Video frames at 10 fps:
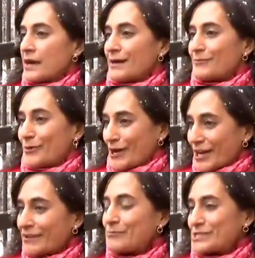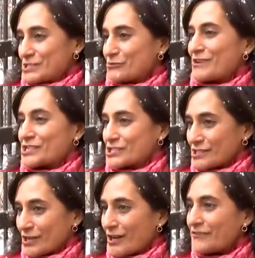uh, by Minister
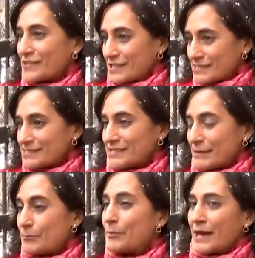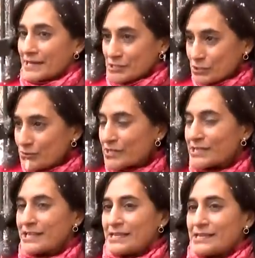Reznikov and his team back to the
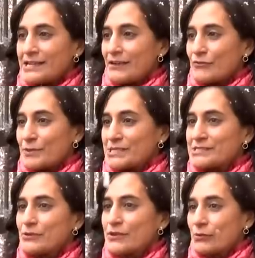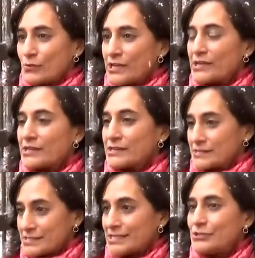Canadian government so that we can
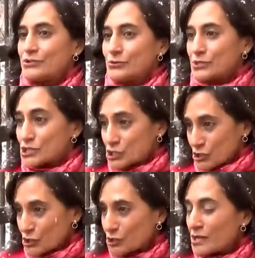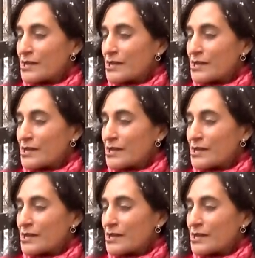continue to ensure